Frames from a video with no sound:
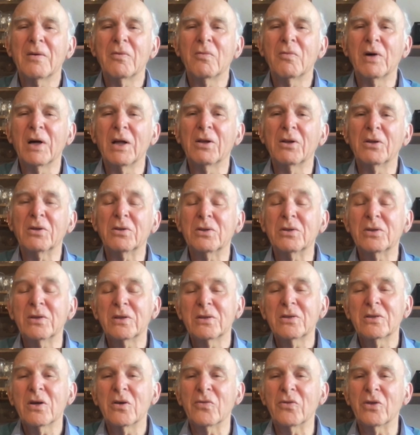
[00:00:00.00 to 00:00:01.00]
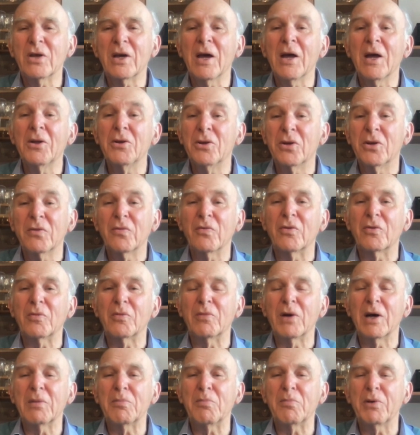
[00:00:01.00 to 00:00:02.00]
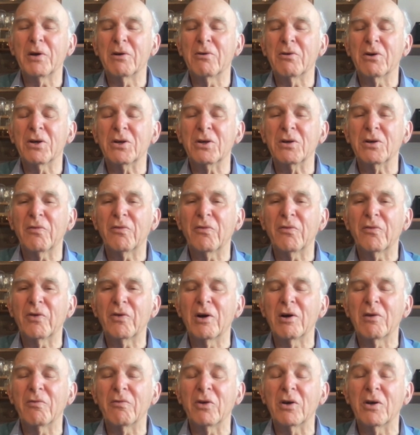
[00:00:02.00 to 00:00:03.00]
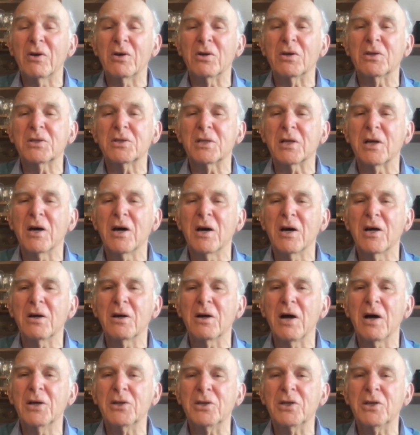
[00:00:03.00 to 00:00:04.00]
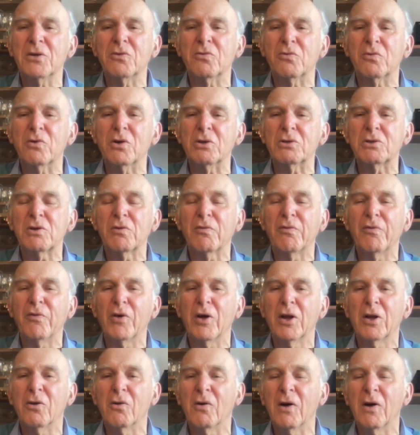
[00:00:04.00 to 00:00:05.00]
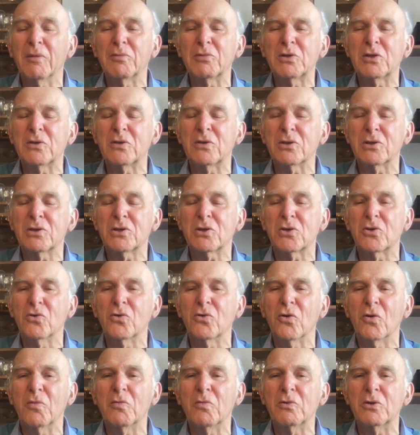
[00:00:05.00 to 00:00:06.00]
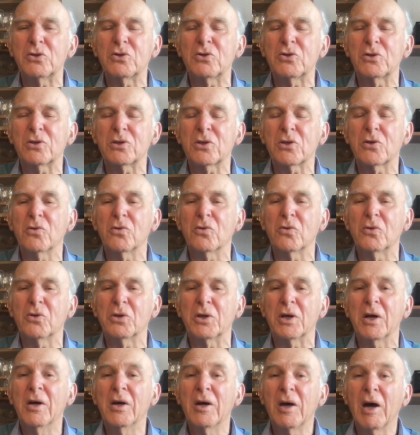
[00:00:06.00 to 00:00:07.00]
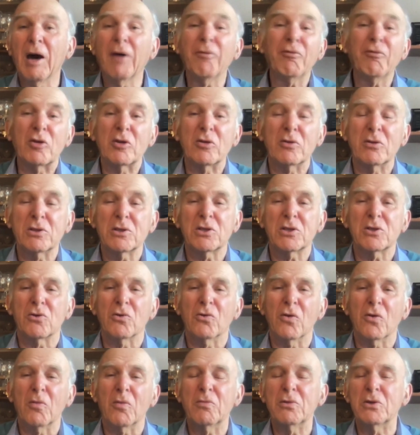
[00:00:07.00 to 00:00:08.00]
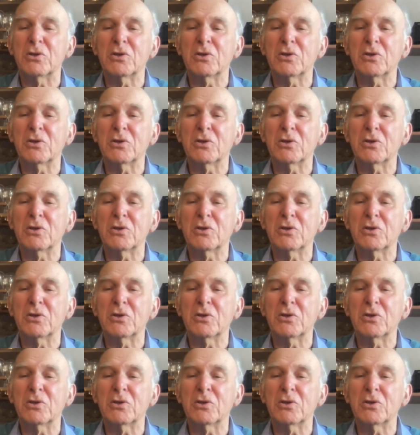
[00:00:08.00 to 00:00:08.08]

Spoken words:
Well, the end of my period of 5 years, I did write a follow-up to The Storm, which is called After the Storm,